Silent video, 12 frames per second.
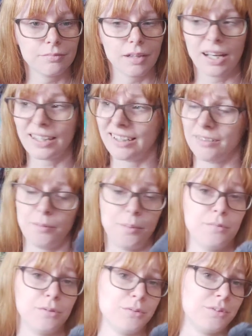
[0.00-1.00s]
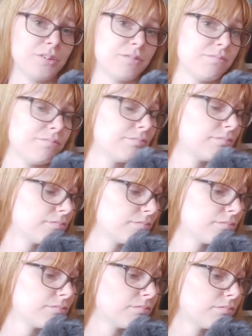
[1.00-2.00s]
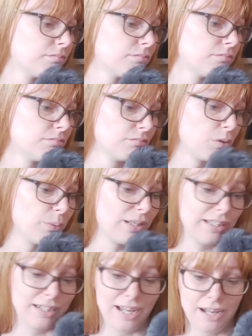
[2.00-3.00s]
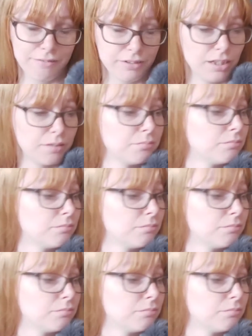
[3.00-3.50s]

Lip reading: I can't remember, it was a week and a half ago.